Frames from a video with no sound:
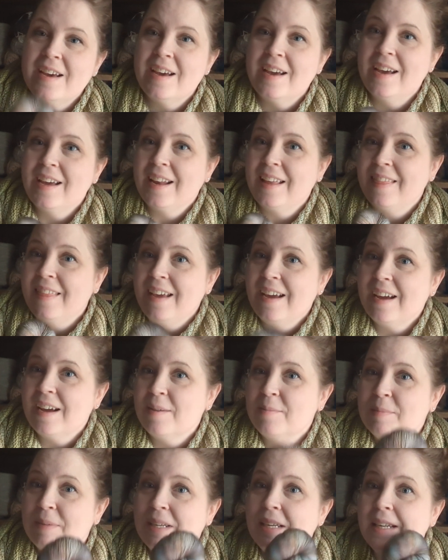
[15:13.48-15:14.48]
And I think
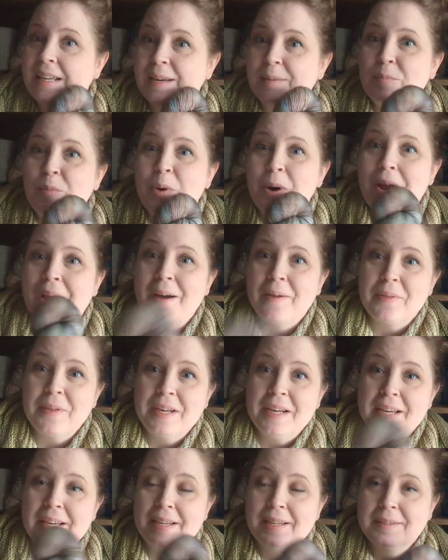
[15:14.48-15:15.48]
I'm knitting more out
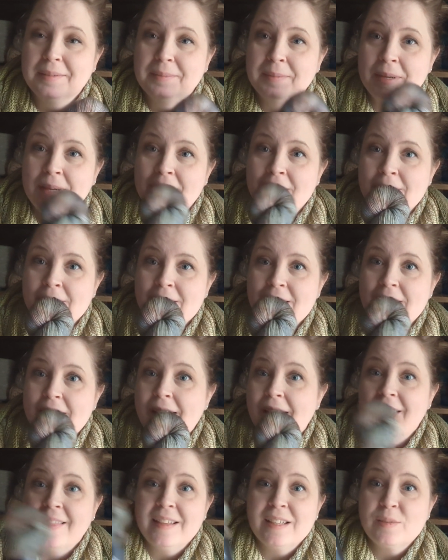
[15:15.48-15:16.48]
than in.
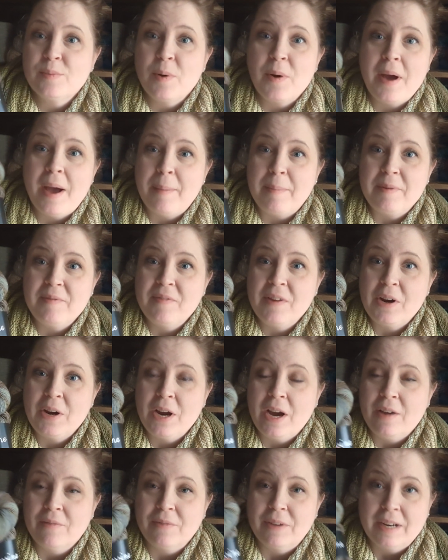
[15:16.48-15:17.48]
And this won't happen very
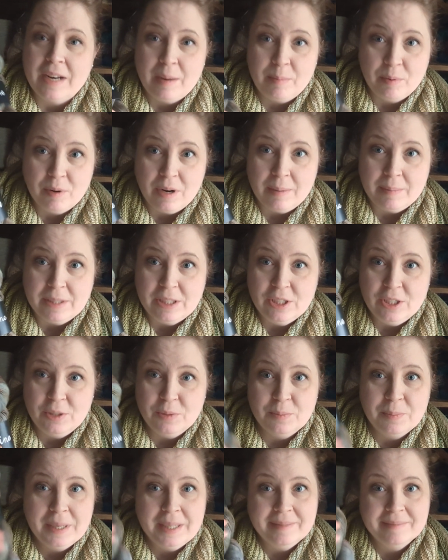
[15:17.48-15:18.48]
often, I promise you.
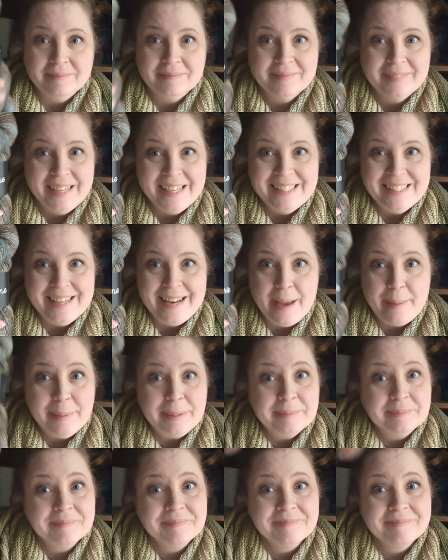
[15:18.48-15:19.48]
But it did
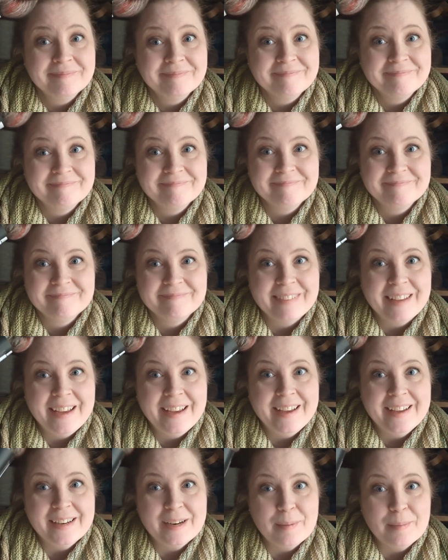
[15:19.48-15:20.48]
happen.
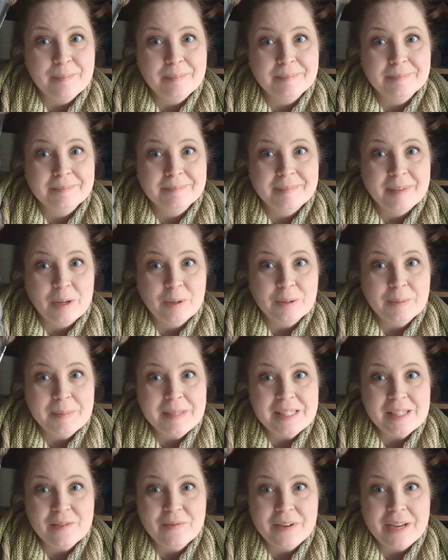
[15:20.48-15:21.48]
And I'm holding
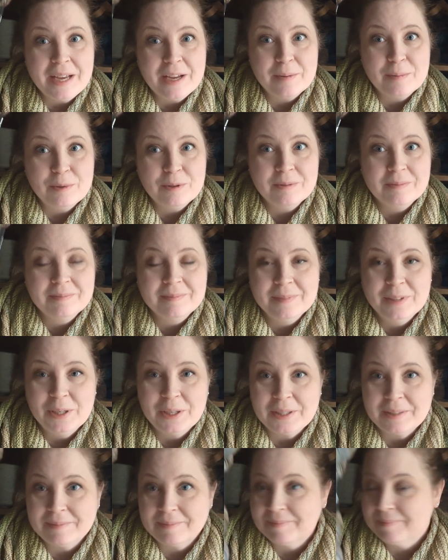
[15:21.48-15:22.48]
myself accountable.
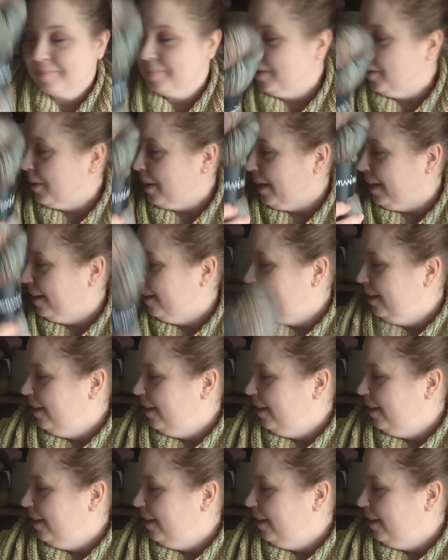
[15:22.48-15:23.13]
Look. Okay.